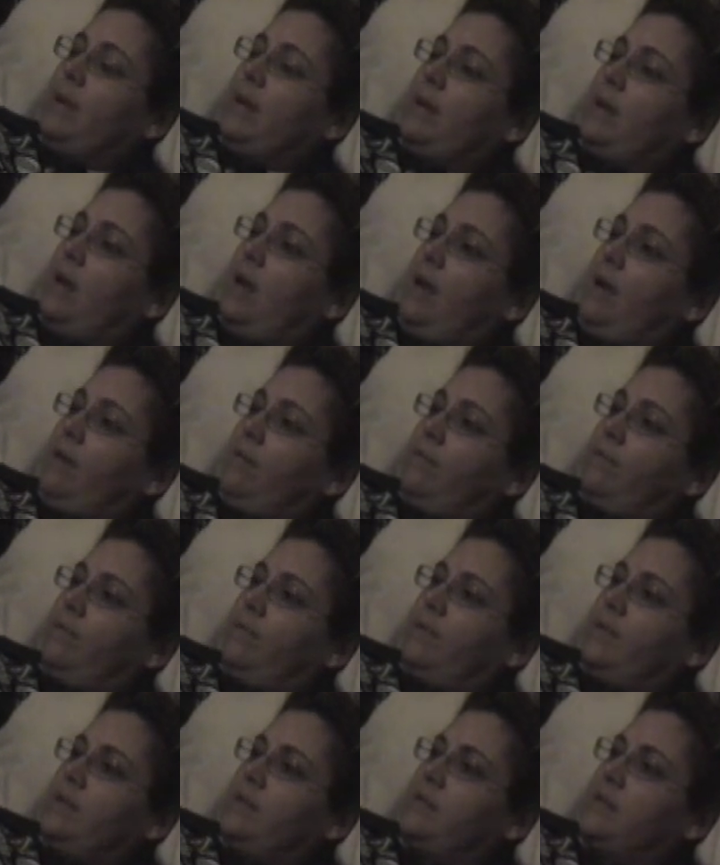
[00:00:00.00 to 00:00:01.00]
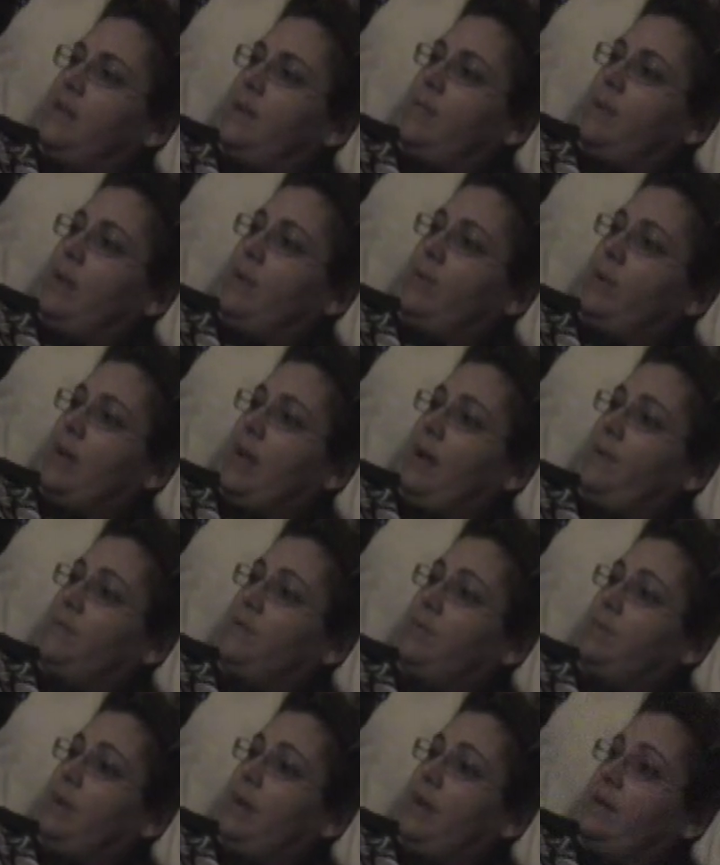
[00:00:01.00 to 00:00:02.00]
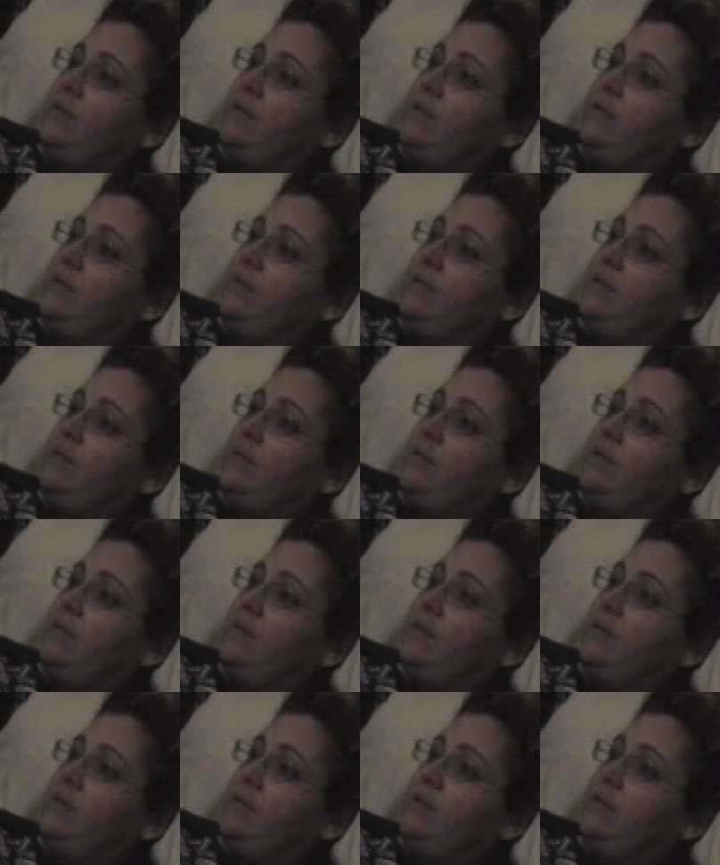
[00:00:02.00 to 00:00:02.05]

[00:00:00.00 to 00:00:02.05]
be enough. Then somebody would have to be